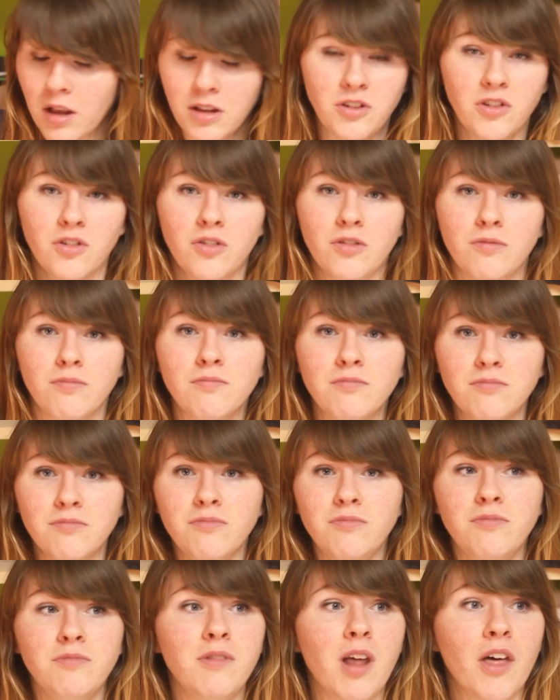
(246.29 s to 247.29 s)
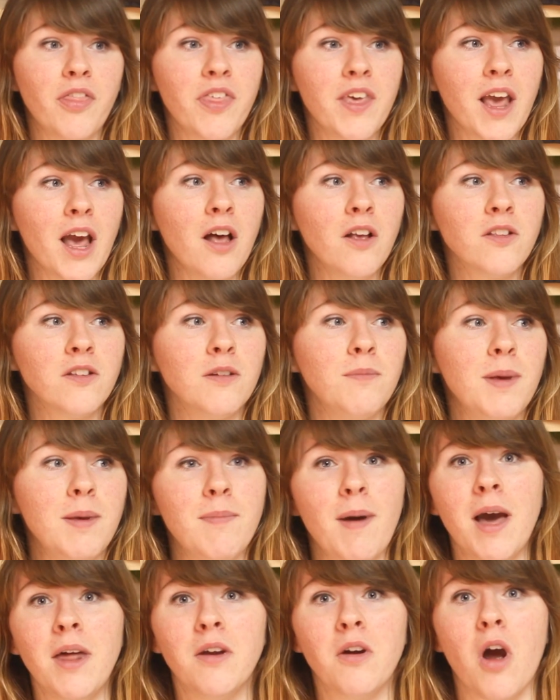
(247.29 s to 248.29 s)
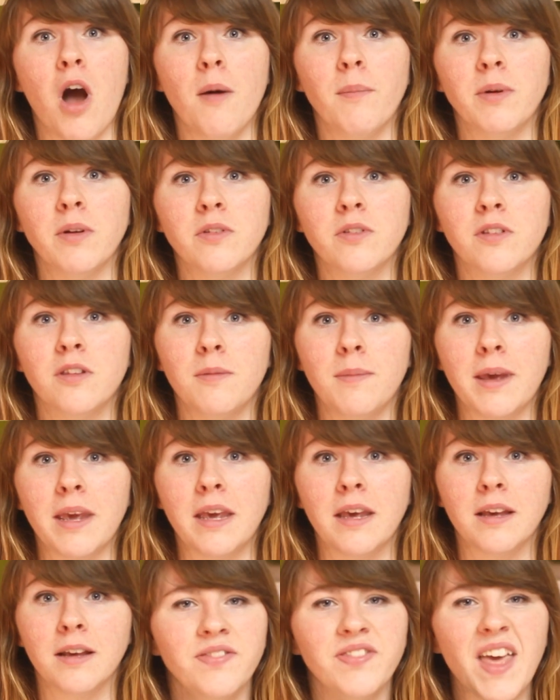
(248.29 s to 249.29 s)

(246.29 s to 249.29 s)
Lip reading: just nothing else could be better almost to me.